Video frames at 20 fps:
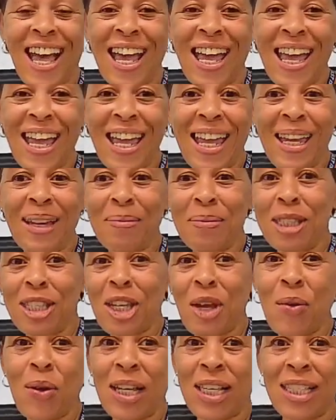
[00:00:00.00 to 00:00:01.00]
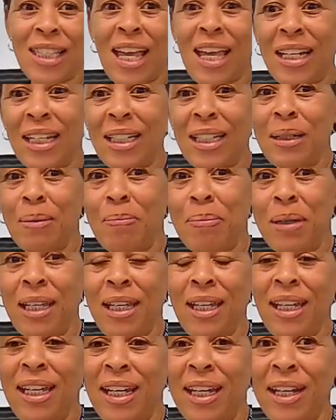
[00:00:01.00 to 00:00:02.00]
I am so excited to
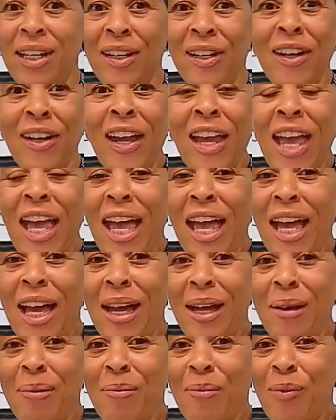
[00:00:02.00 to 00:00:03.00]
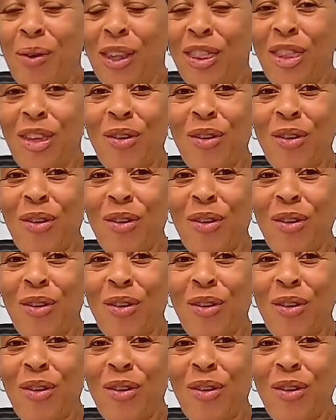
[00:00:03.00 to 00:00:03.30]
be here um,